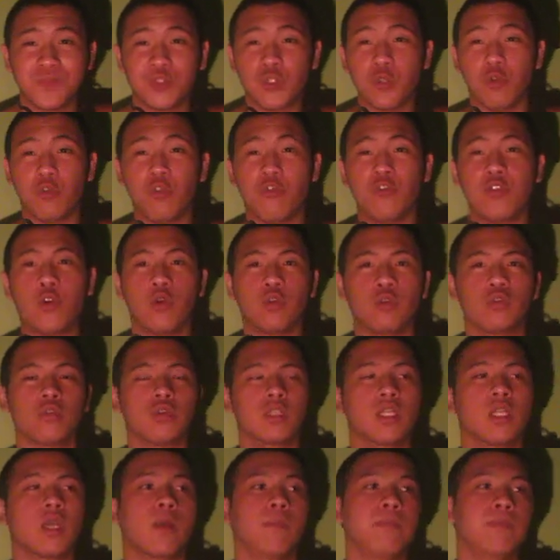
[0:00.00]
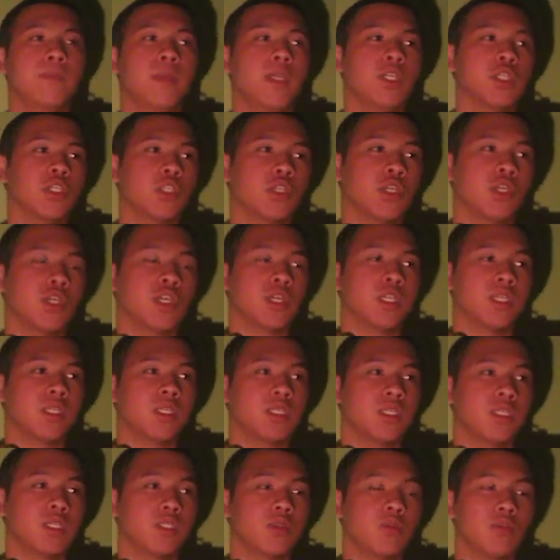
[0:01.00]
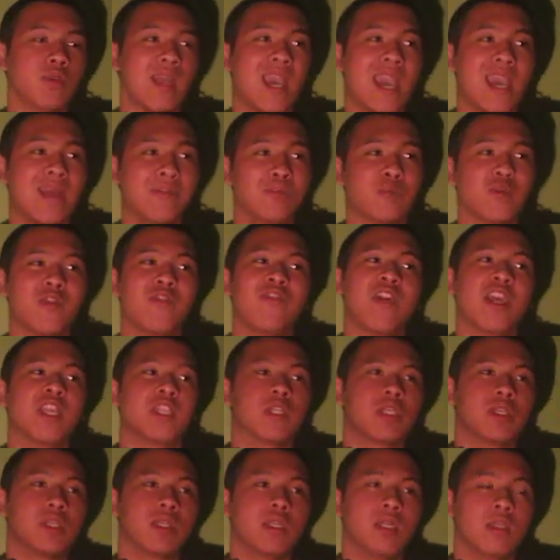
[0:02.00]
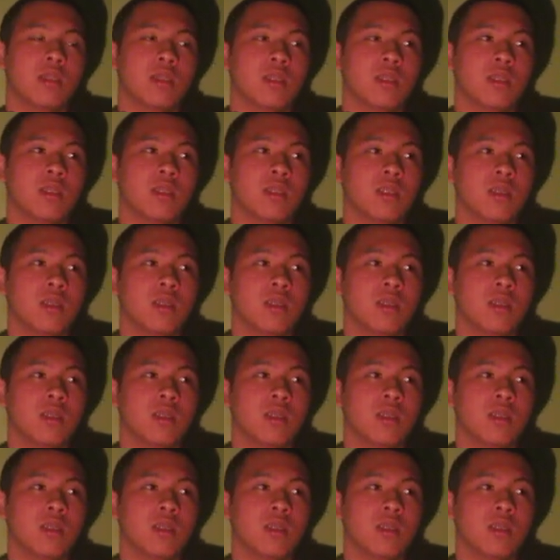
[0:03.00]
to Photoshop pictures, to get professional